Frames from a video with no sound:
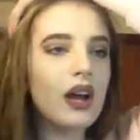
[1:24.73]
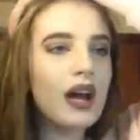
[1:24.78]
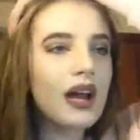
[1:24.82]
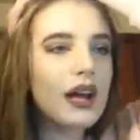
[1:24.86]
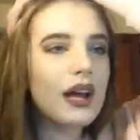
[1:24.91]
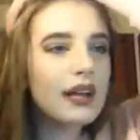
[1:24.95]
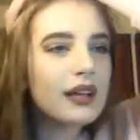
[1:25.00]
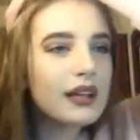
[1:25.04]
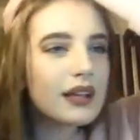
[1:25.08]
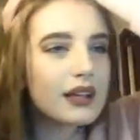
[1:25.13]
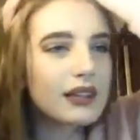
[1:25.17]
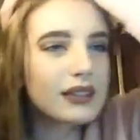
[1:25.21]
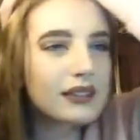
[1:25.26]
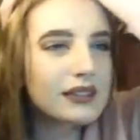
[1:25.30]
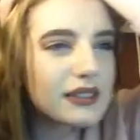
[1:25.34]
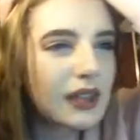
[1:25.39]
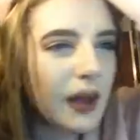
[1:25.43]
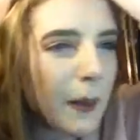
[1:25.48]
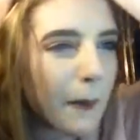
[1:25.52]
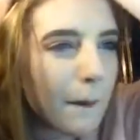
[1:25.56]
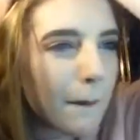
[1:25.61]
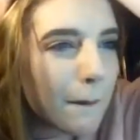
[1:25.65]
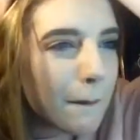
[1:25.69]

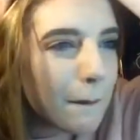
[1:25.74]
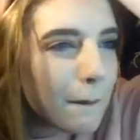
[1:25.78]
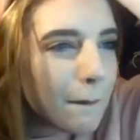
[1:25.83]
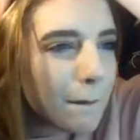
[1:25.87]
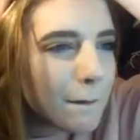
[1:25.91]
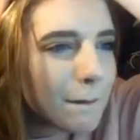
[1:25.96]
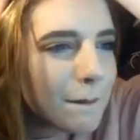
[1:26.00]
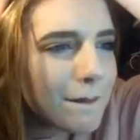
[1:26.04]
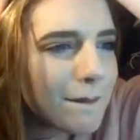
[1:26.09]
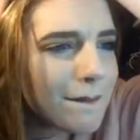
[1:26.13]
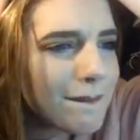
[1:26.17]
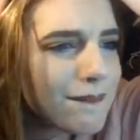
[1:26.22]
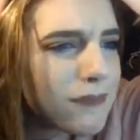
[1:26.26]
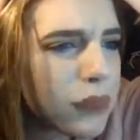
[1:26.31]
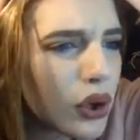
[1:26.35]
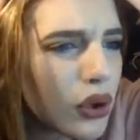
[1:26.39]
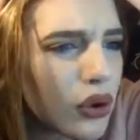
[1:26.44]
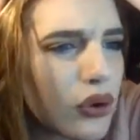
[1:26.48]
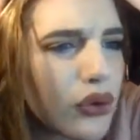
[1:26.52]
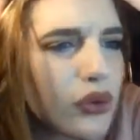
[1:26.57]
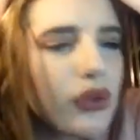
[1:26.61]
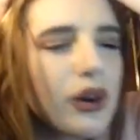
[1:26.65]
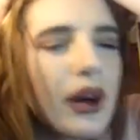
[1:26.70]
It's
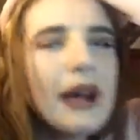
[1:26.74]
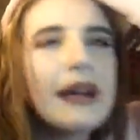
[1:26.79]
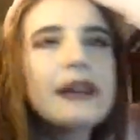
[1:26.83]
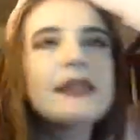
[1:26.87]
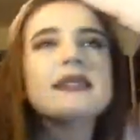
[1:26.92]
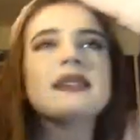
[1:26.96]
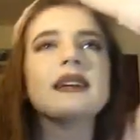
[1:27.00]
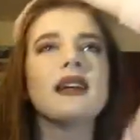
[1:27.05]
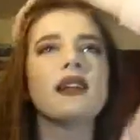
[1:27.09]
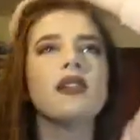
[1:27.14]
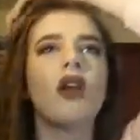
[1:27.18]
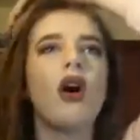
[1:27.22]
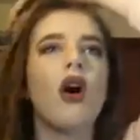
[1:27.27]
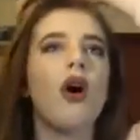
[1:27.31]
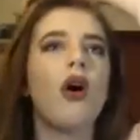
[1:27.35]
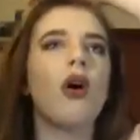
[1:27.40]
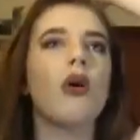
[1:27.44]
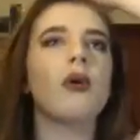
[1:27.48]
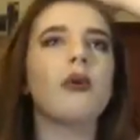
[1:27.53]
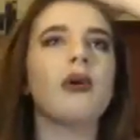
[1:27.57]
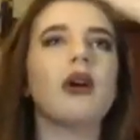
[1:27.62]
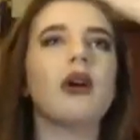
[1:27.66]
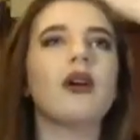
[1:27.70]
pretty
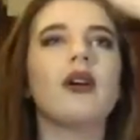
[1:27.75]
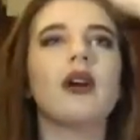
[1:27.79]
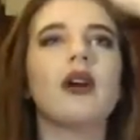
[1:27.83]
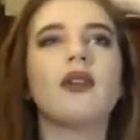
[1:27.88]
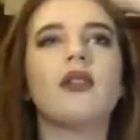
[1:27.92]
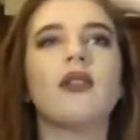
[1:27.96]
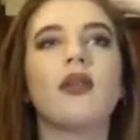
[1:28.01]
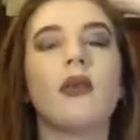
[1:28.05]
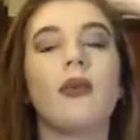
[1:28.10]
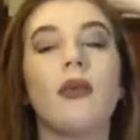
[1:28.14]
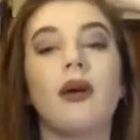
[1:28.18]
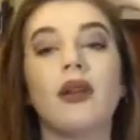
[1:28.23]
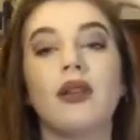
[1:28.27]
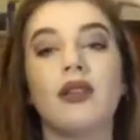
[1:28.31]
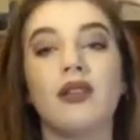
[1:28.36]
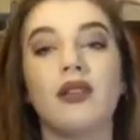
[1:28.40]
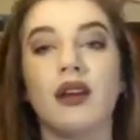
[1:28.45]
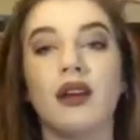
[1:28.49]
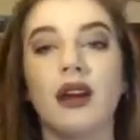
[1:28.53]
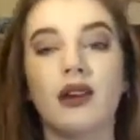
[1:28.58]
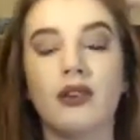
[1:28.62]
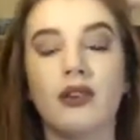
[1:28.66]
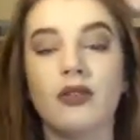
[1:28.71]
long wearing. The one
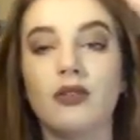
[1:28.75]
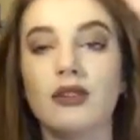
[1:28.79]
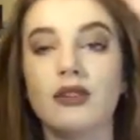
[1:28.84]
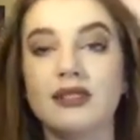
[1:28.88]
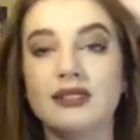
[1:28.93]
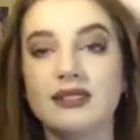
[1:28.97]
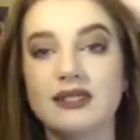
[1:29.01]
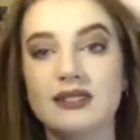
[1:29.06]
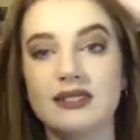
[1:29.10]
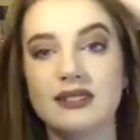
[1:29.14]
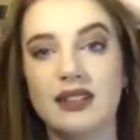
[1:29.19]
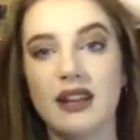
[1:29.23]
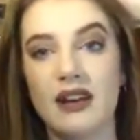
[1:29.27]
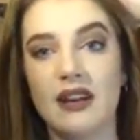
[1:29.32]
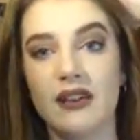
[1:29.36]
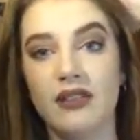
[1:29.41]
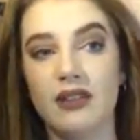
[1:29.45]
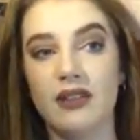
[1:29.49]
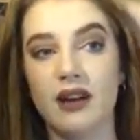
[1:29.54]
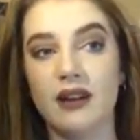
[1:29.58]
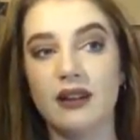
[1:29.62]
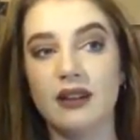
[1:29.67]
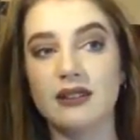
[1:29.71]
thing I notice is
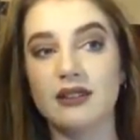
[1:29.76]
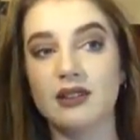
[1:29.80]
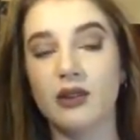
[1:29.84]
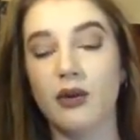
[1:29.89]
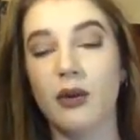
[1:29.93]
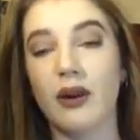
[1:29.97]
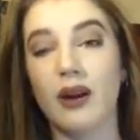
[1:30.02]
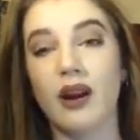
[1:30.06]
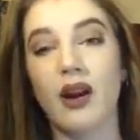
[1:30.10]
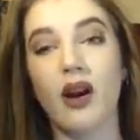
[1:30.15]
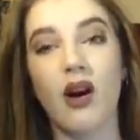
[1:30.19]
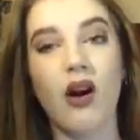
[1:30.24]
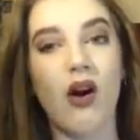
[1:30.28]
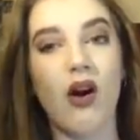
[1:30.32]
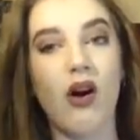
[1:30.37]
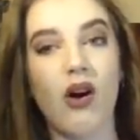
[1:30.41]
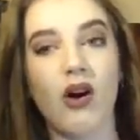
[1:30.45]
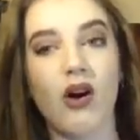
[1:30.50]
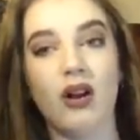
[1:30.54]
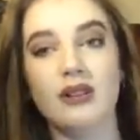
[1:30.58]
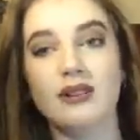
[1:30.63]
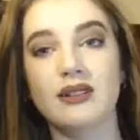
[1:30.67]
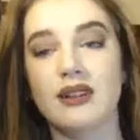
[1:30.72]
if it's quite a
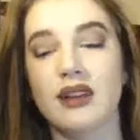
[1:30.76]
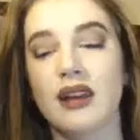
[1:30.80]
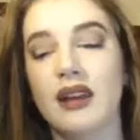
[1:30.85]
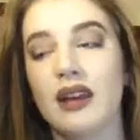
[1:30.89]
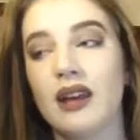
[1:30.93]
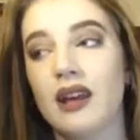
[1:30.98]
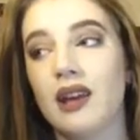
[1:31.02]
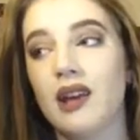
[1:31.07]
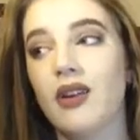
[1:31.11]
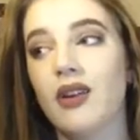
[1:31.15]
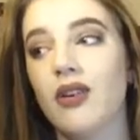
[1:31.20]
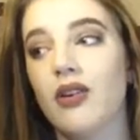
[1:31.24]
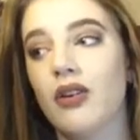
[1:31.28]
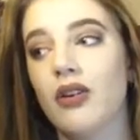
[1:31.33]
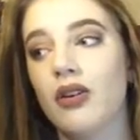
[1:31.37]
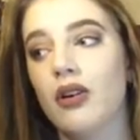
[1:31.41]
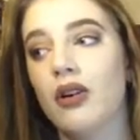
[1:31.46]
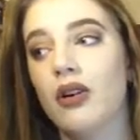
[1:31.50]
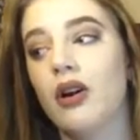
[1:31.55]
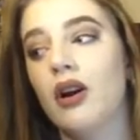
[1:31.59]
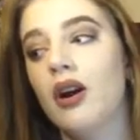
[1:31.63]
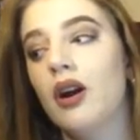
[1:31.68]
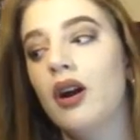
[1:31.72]
hot day
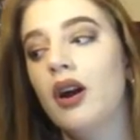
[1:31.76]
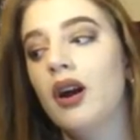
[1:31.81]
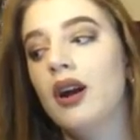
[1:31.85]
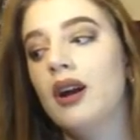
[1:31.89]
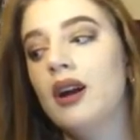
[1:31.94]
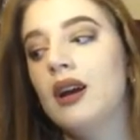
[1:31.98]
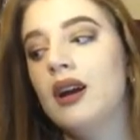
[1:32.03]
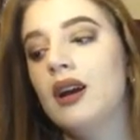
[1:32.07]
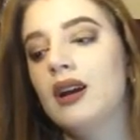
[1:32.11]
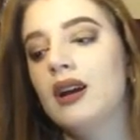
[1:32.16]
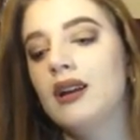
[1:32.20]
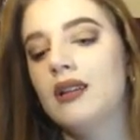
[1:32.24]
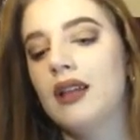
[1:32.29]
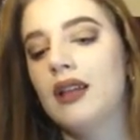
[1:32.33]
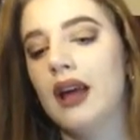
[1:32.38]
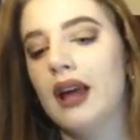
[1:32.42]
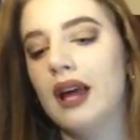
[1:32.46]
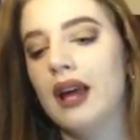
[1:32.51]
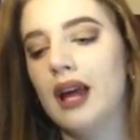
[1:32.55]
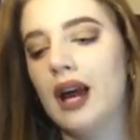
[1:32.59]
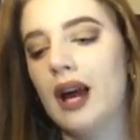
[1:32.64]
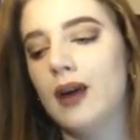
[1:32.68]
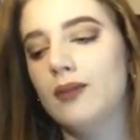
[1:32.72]
or
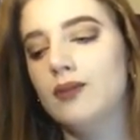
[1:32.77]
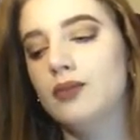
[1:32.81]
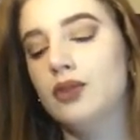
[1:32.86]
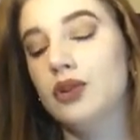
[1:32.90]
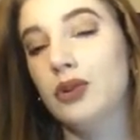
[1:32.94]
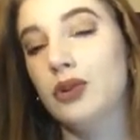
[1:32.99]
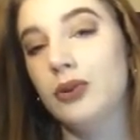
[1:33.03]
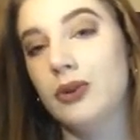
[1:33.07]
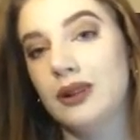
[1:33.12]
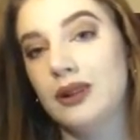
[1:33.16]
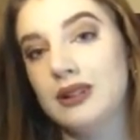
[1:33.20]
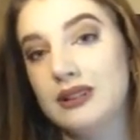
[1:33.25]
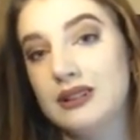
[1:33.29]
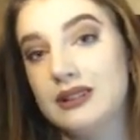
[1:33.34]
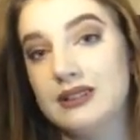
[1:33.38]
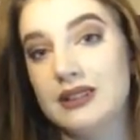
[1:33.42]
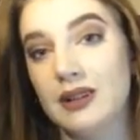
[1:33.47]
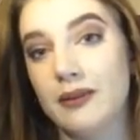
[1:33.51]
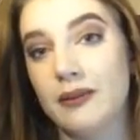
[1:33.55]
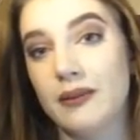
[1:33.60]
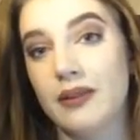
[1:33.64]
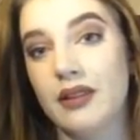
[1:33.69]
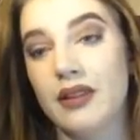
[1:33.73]
like I'm doing
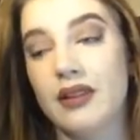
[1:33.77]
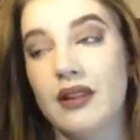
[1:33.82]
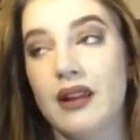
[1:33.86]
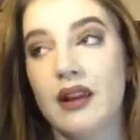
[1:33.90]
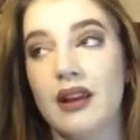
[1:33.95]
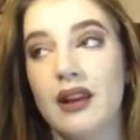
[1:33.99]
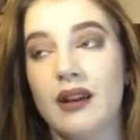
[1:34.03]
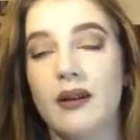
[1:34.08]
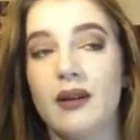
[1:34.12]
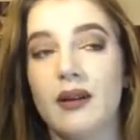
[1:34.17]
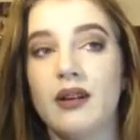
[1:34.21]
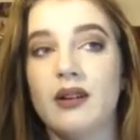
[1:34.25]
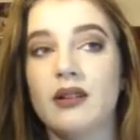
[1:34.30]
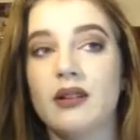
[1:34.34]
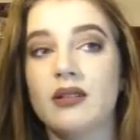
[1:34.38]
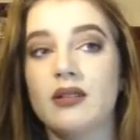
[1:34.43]
something